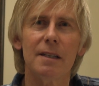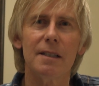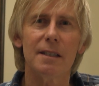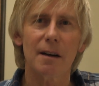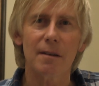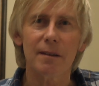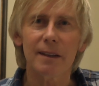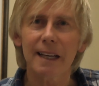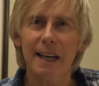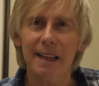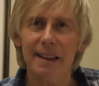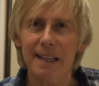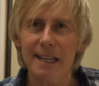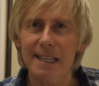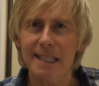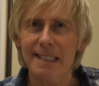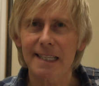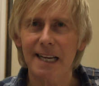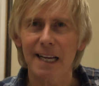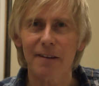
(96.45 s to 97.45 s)
don't get
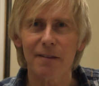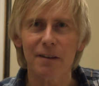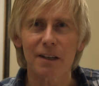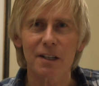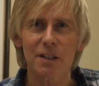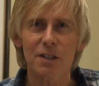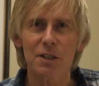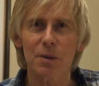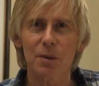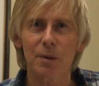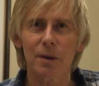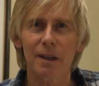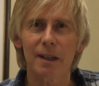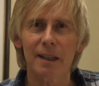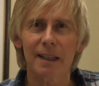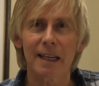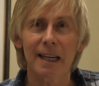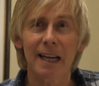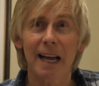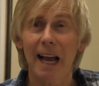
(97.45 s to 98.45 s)
their savings to
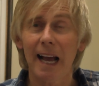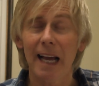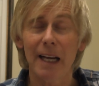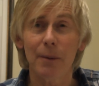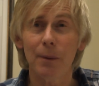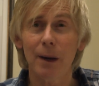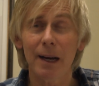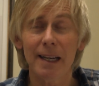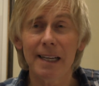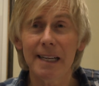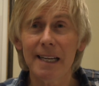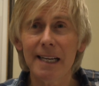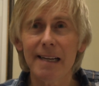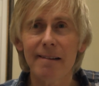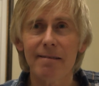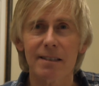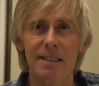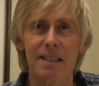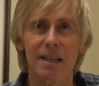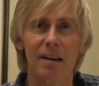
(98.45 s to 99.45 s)
work anywhere
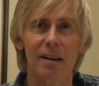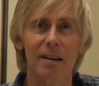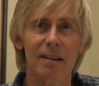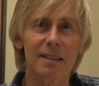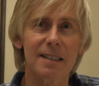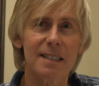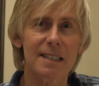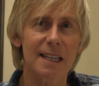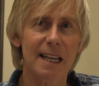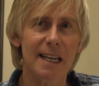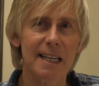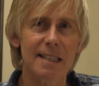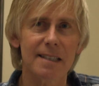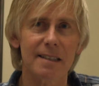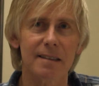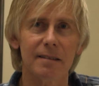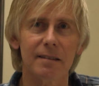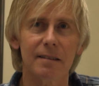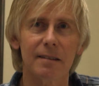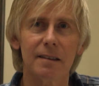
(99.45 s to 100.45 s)
near as hard as they
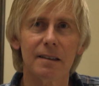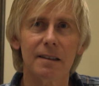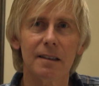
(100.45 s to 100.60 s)
do.